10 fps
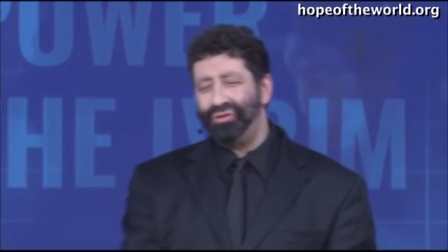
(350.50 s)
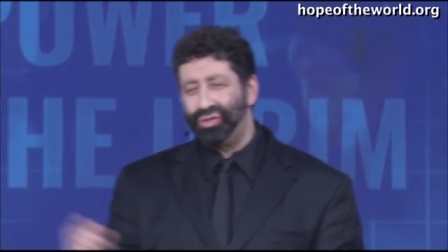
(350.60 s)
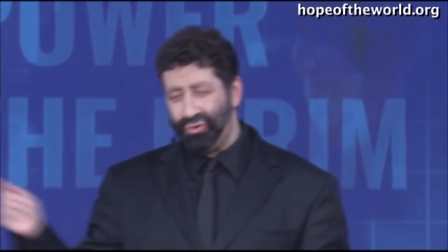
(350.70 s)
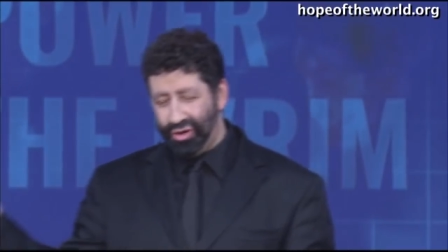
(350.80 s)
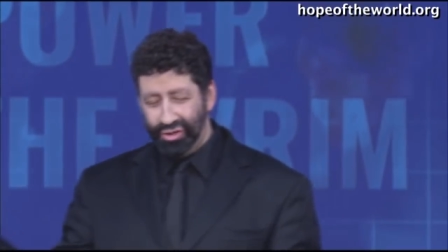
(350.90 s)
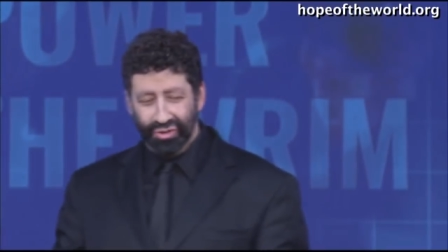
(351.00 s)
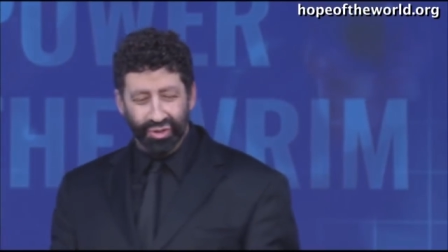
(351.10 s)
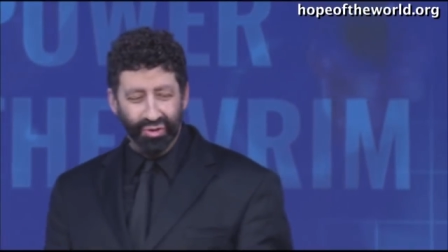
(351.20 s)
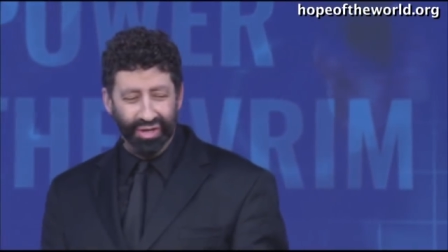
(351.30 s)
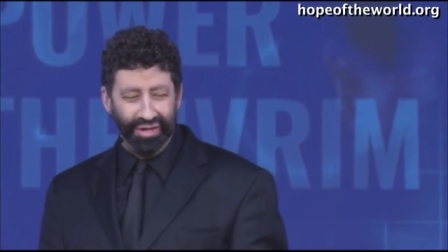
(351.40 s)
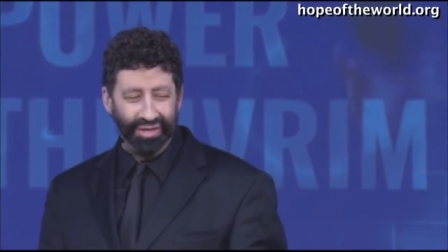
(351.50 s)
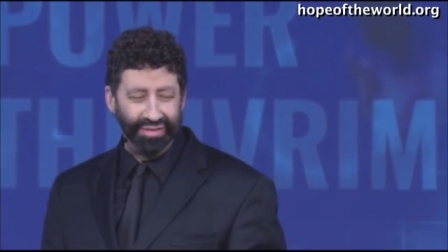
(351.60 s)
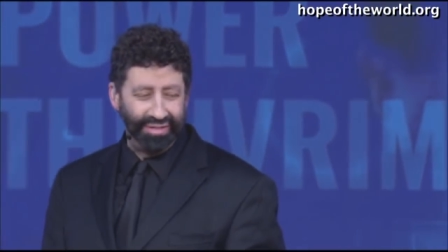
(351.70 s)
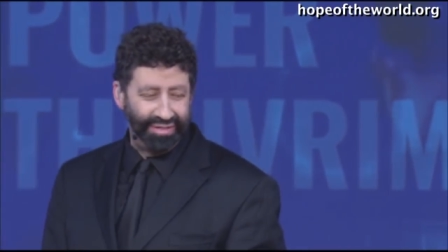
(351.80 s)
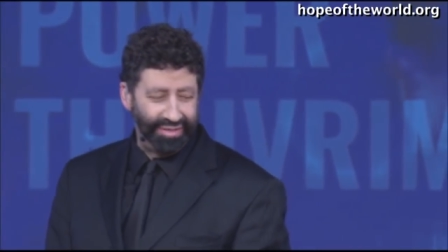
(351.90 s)
strong your Jordan
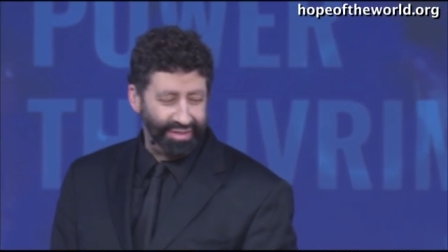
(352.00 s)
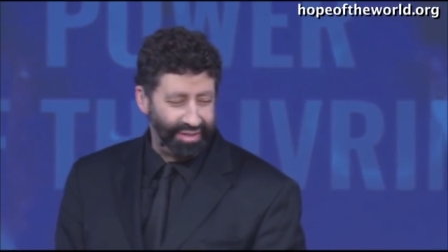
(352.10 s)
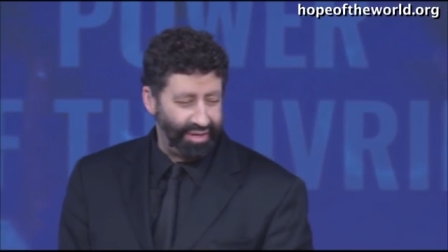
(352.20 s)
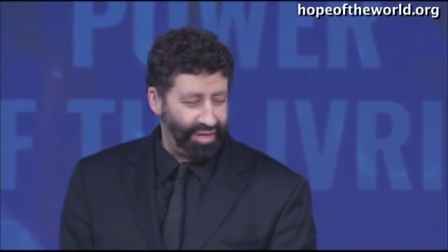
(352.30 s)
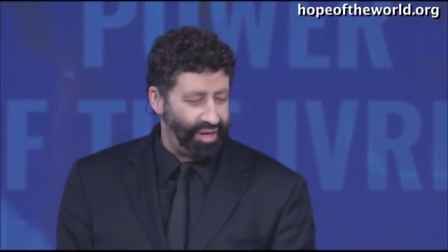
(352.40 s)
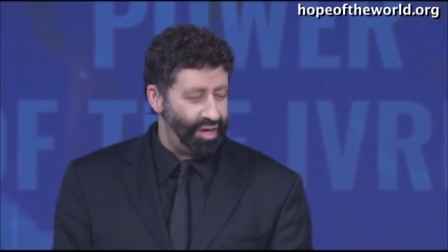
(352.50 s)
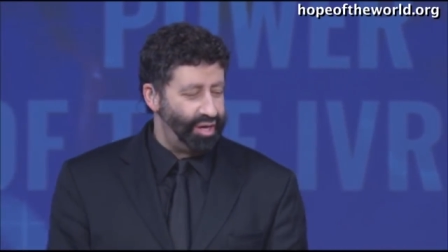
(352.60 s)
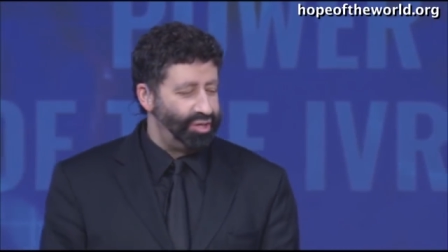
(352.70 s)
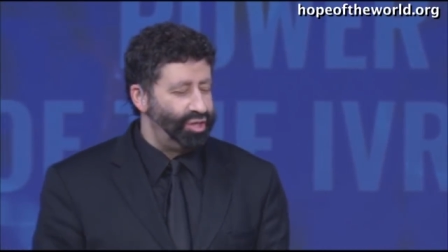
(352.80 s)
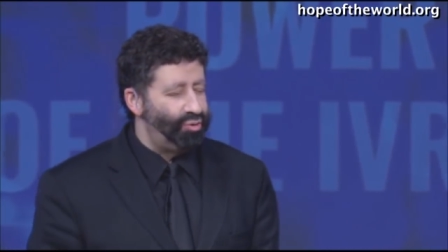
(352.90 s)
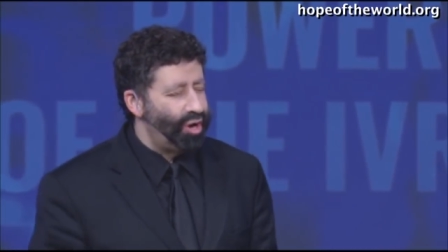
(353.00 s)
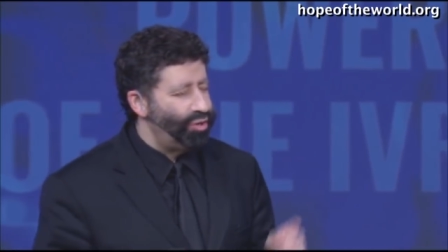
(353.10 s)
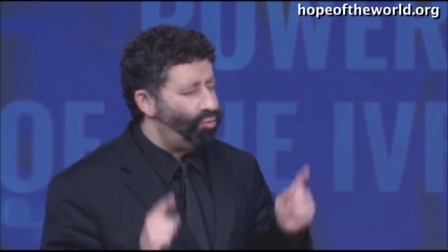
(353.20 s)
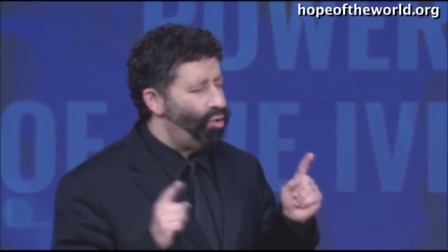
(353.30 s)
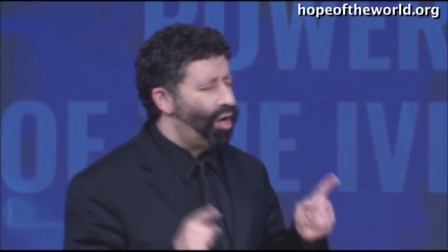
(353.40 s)
is. You are
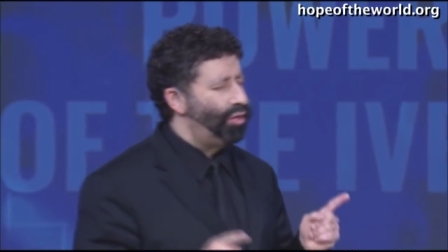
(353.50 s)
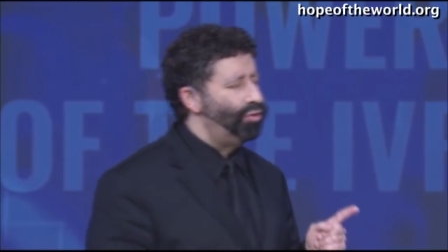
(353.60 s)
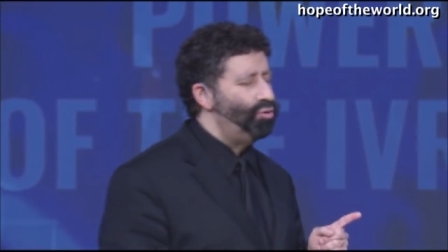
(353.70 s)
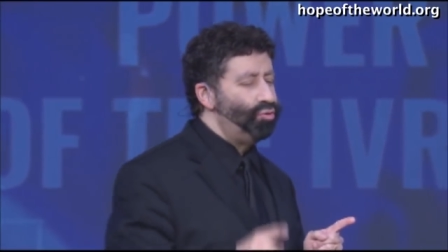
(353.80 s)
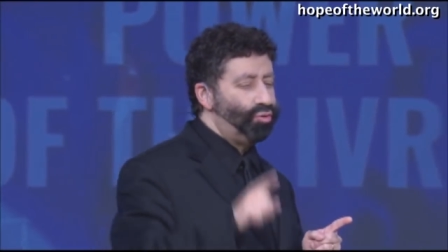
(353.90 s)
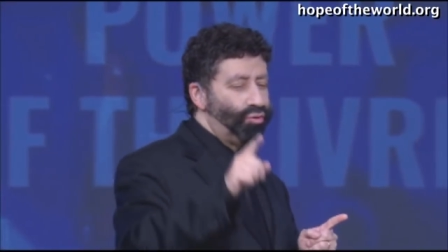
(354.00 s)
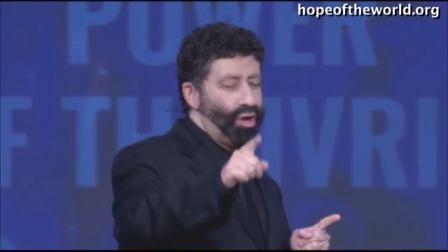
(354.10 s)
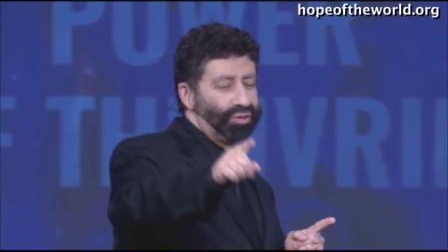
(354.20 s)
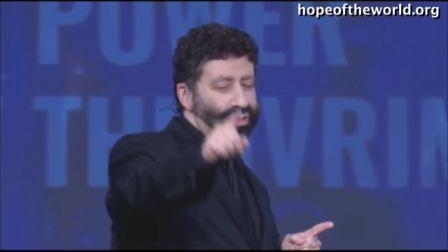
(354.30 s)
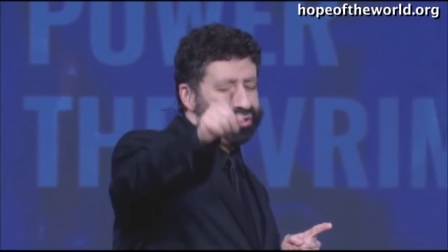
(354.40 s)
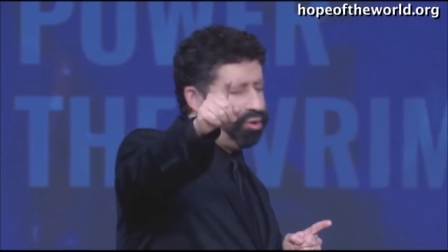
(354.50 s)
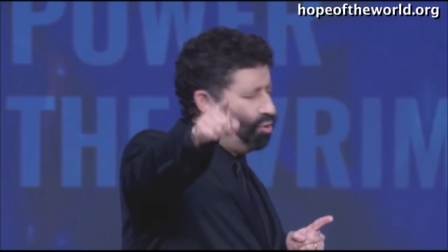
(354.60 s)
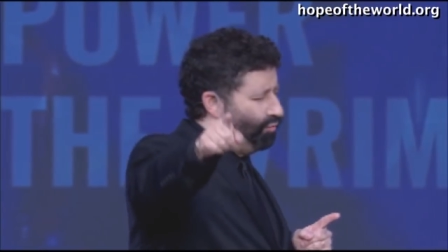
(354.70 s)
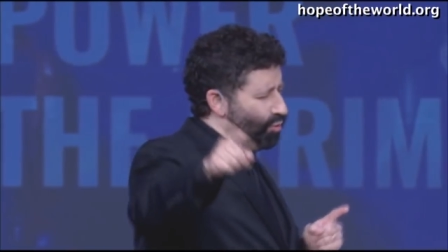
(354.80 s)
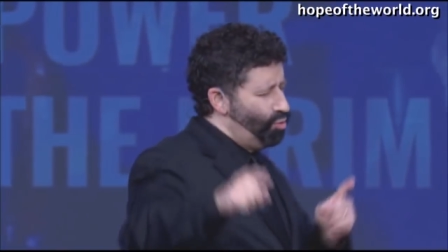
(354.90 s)
the one who crosses
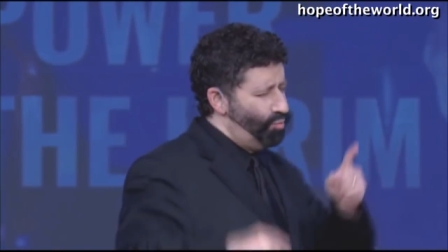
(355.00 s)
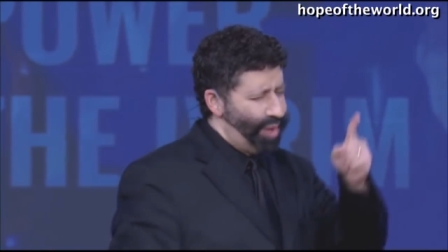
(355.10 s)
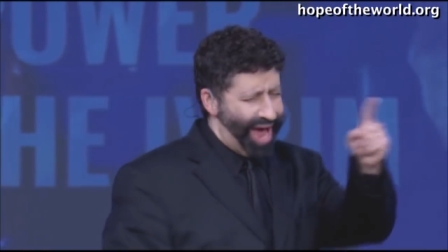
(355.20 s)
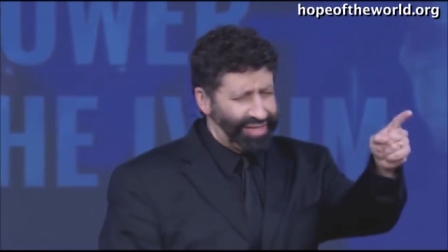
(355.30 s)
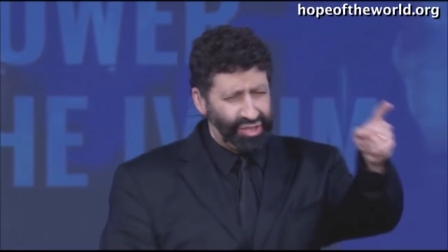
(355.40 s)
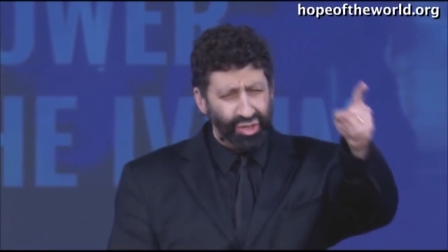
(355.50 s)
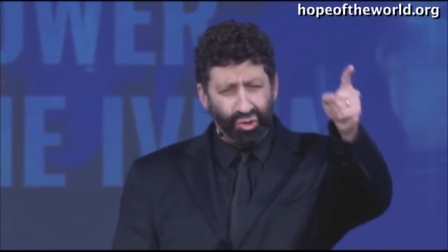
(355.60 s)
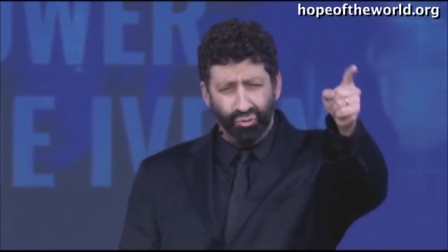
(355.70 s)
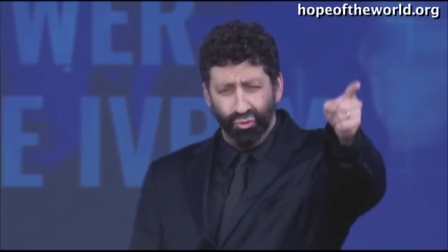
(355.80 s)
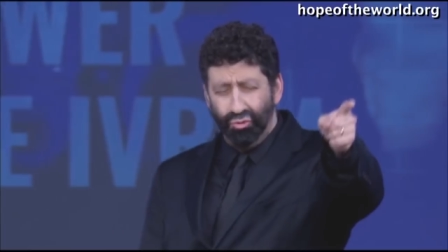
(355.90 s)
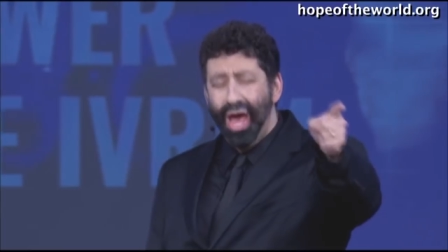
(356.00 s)
over, who passes through,